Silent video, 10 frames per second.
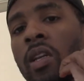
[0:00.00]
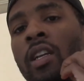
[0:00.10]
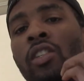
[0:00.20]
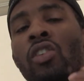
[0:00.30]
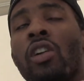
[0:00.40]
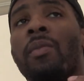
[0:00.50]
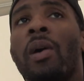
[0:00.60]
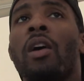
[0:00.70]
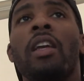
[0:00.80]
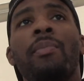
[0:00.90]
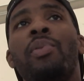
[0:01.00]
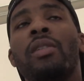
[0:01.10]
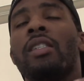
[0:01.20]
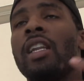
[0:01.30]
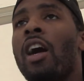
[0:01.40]
it's all about
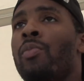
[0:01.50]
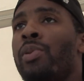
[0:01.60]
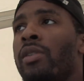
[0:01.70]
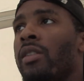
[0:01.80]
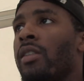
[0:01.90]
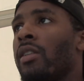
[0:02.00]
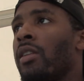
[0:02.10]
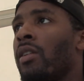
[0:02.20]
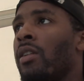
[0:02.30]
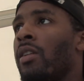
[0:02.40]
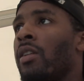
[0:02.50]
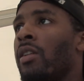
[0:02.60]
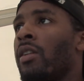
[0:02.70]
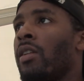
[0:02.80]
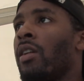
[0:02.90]
inputs and outputs.
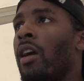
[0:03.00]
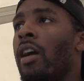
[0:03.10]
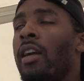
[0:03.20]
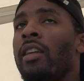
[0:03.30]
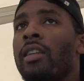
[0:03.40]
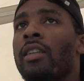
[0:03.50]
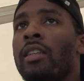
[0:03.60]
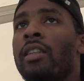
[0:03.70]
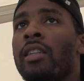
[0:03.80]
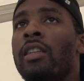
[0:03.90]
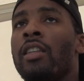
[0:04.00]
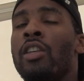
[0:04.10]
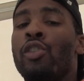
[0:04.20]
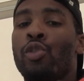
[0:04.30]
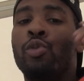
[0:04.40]
Alright?
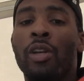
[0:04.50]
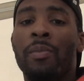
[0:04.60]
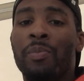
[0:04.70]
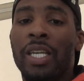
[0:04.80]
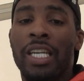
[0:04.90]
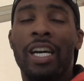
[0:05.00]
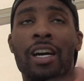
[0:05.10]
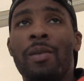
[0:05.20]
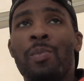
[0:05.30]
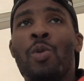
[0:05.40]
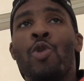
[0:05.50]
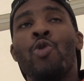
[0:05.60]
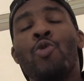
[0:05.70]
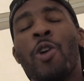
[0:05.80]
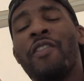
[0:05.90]
You can become
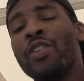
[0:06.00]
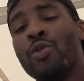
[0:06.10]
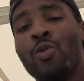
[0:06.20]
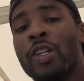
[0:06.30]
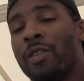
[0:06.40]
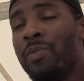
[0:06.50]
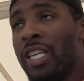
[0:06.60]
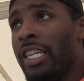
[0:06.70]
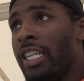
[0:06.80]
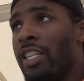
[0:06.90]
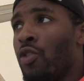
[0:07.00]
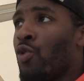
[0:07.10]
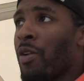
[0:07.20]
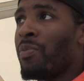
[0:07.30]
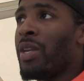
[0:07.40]
whoever you want to be. You
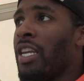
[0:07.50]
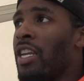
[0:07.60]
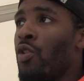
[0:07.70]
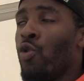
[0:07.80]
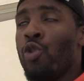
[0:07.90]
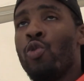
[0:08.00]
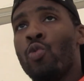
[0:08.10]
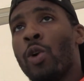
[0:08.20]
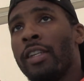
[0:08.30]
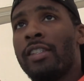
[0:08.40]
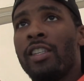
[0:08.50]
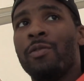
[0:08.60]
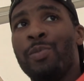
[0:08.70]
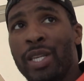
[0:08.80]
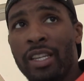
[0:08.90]
could be who you want to
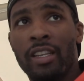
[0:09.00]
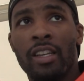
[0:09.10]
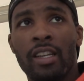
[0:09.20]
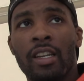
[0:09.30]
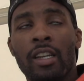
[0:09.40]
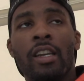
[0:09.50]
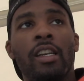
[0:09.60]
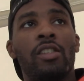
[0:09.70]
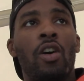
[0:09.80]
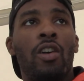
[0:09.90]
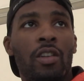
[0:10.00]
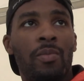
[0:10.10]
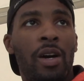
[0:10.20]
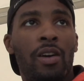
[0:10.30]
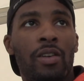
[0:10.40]
be. It's all
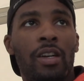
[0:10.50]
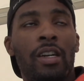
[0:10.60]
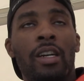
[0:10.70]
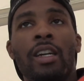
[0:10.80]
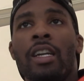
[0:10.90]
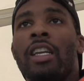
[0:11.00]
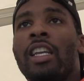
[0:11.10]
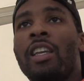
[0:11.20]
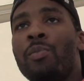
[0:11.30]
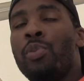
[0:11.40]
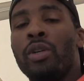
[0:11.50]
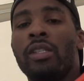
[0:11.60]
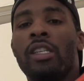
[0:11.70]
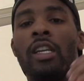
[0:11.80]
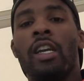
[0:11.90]
about
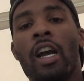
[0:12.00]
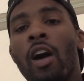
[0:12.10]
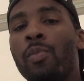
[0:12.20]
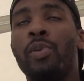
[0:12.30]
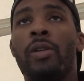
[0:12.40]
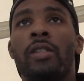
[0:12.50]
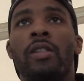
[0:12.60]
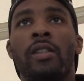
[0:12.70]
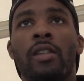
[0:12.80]
inputs and outputs.